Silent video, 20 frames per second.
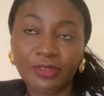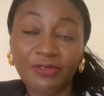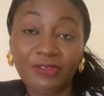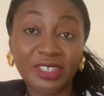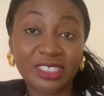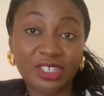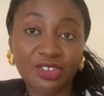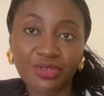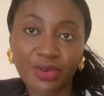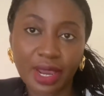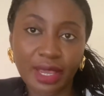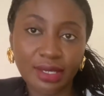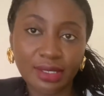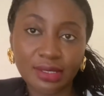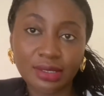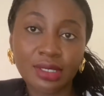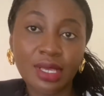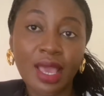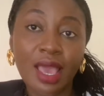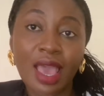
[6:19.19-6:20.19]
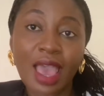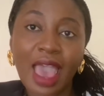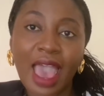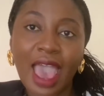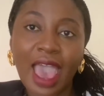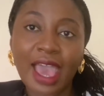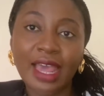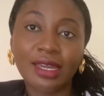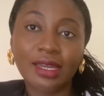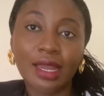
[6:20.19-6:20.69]
fizzy drinks,
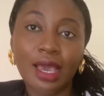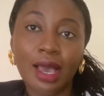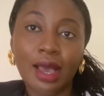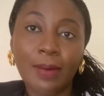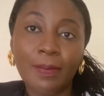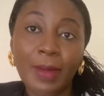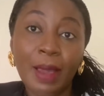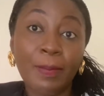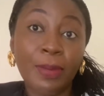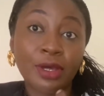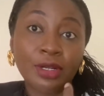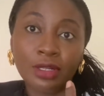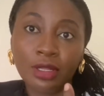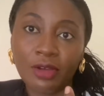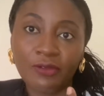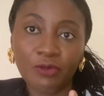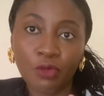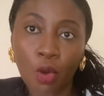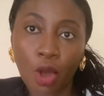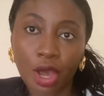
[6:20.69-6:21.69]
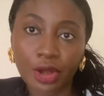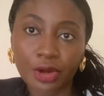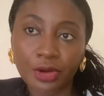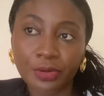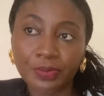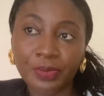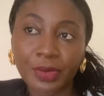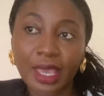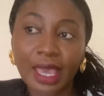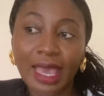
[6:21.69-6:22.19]
and a bottle of water.